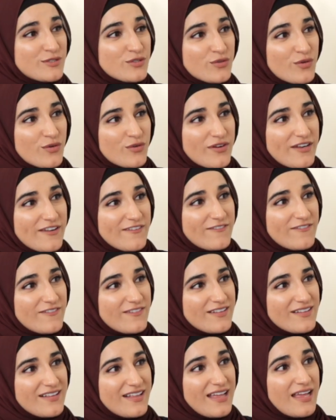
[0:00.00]
so
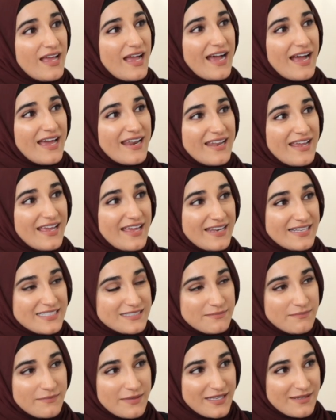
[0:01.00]
grateful. and
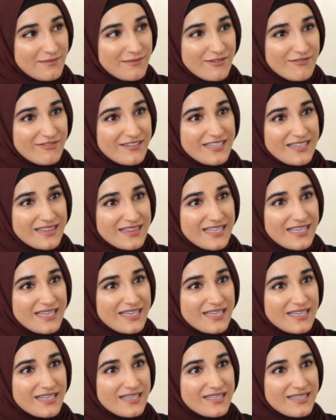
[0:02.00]
it's made me really
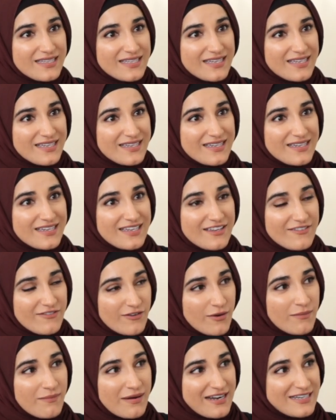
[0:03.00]
think, like, if
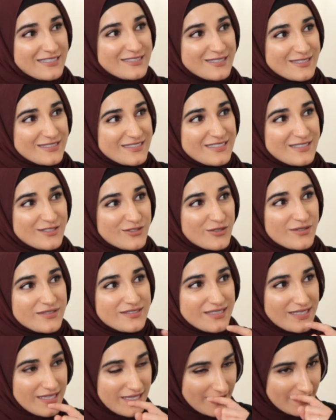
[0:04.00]
our marriage does stay strong
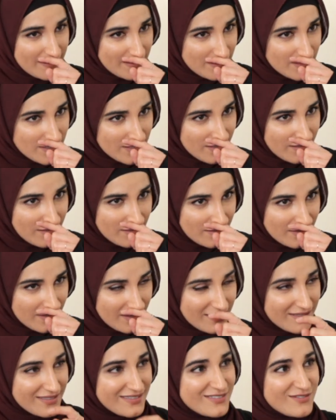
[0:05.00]
to the end,
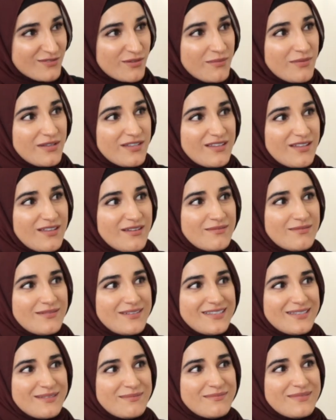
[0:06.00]
inshallah, it's from Allah, man.